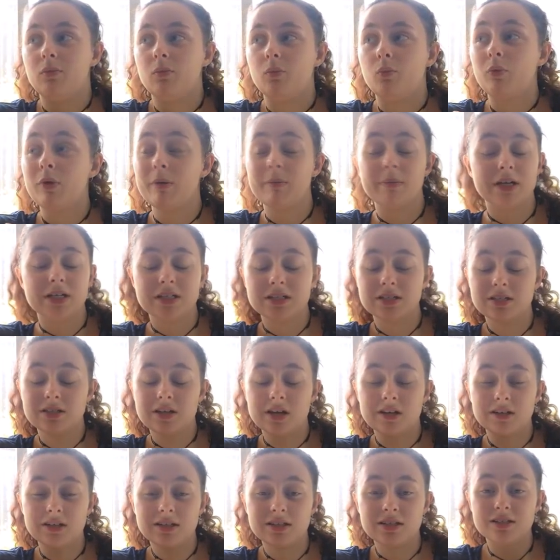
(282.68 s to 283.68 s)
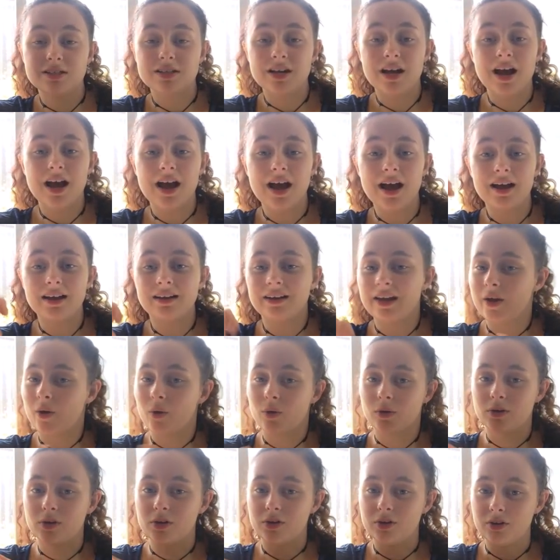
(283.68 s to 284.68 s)
women's sunnies, and they
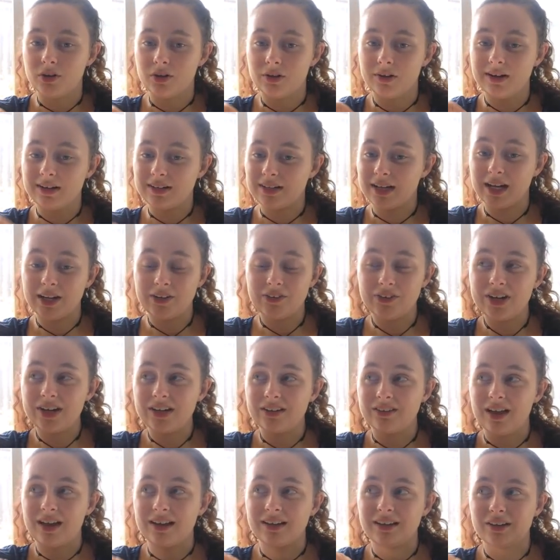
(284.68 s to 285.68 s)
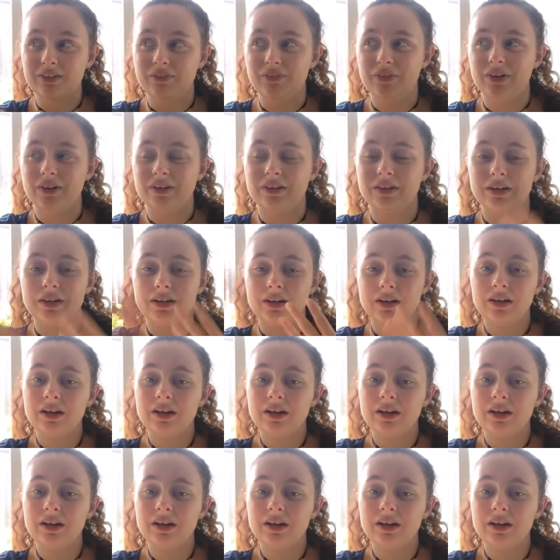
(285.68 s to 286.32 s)
also do accessories, like different